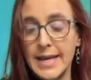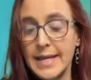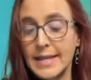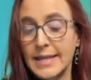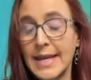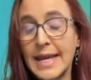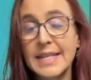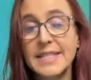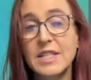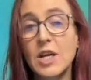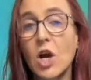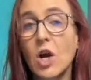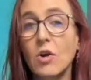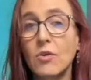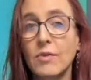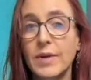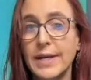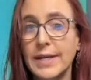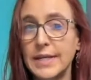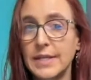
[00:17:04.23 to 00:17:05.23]
That's
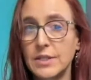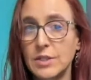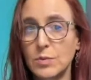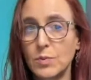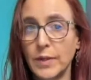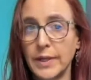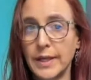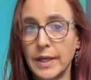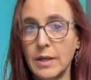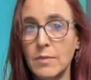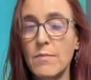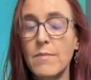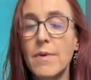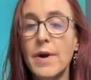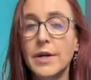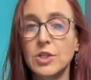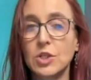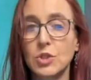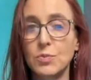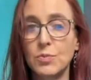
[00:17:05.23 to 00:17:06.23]
already swinging
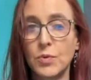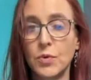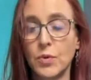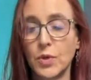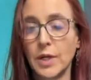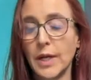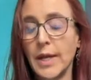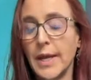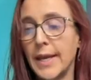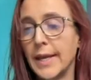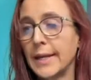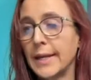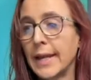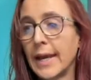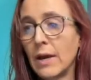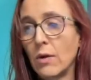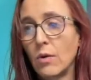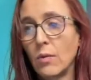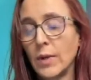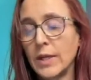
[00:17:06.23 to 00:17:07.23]
much more.
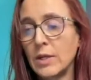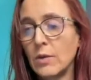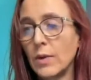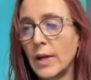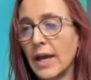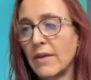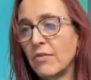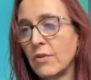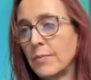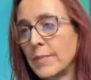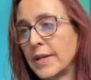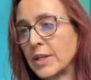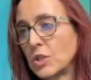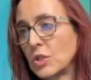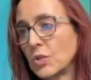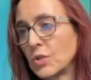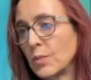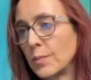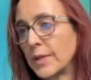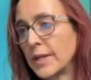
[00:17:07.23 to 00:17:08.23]
Now, when you have a
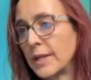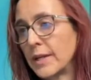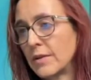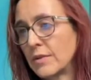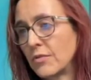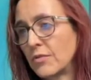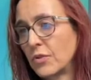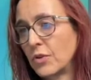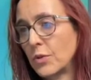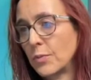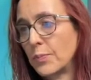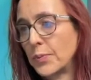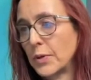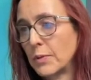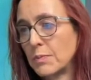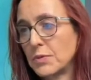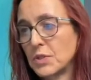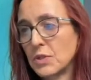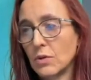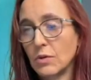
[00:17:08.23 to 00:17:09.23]
metronome, and for the
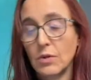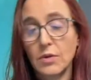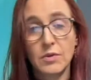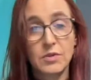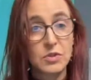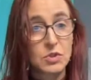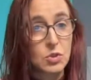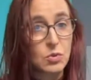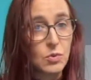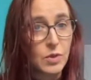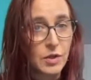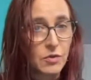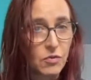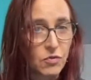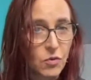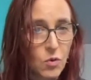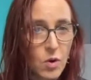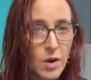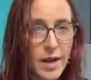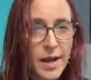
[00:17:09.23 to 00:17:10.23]
purpose of on two and
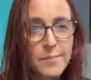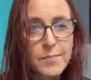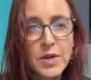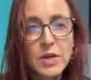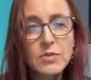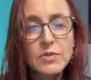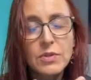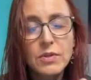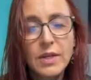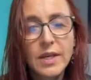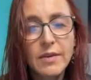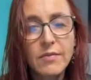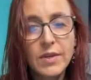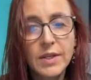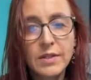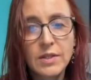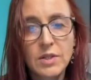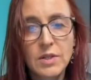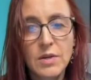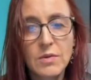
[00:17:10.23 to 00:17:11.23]
four, I'm also
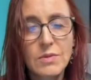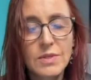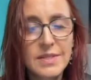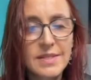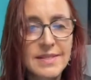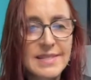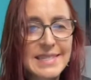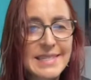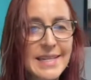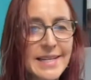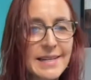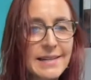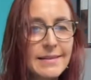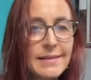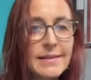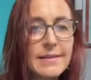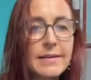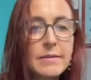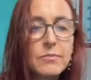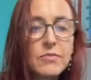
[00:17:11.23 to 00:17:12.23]
giving the notes a slight
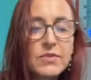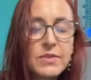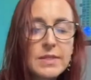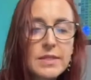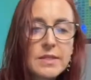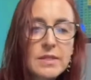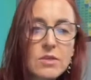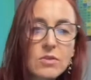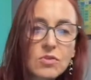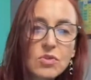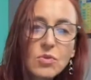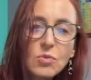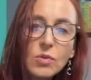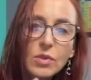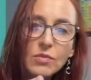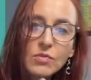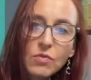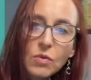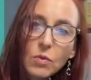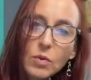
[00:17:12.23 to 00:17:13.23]
little emphasis on two
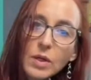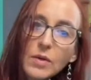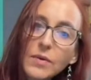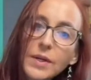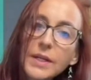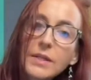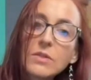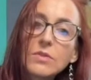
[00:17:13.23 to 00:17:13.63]
and four, right?